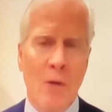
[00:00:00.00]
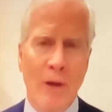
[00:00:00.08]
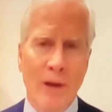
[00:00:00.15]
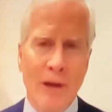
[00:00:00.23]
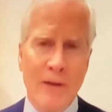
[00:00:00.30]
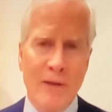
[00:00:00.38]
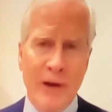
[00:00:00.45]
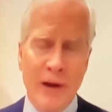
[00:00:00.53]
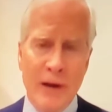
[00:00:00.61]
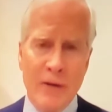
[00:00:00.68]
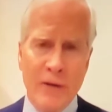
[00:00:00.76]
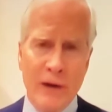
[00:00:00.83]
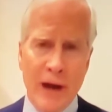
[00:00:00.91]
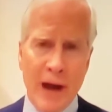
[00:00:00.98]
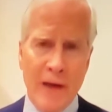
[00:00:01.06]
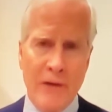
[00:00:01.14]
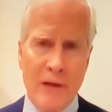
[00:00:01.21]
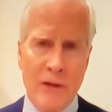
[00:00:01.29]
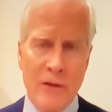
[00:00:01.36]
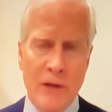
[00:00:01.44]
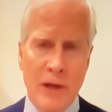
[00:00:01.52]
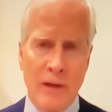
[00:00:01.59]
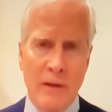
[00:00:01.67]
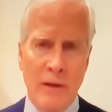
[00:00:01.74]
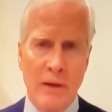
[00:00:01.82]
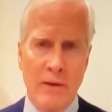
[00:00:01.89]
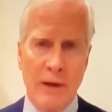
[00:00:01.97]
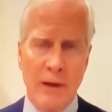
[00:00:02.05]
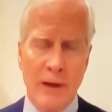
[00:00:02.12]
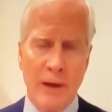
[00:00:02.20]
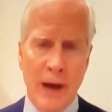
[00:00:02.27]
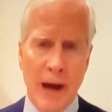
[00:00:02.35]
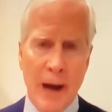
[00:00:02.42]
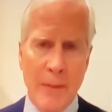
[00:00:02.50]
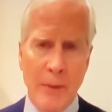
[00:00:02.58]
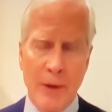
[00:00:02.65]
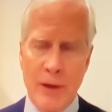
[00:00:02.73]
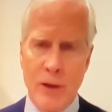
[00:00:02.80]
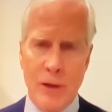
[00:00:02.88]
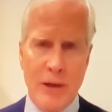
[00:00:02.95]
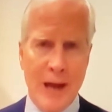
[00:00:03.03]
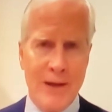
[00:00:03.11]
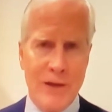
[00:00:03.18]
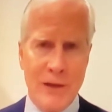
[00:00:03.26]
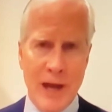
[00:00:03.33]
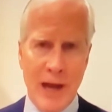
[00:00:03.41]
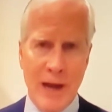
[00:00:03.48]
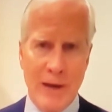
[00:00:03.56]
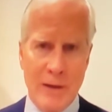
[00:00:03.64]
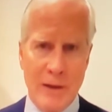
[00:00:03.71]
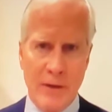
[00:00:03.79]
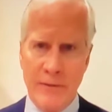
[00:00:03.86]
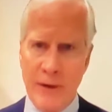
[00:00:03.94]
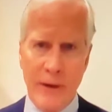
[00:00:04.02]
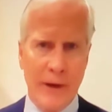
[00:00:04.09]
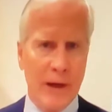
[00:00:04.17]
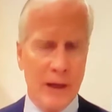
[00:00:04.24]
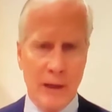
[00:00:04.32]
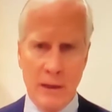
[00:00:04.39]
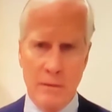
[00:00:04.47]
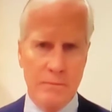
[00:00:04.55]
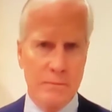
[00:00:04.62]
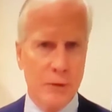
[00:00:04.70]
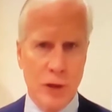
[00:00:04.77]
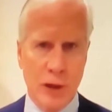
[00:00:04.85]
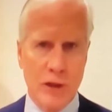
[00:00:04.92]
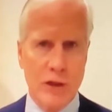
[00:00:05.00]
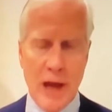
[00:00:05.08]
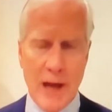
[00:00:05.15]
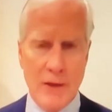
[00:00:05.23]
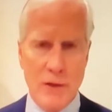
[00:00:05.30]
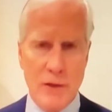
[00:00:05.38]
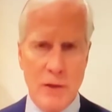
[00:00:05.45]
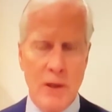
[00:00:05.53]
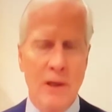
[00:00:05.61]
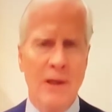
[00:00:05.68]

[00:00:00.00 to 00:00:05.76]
Well, it's very obvious that the operation has gained very little success.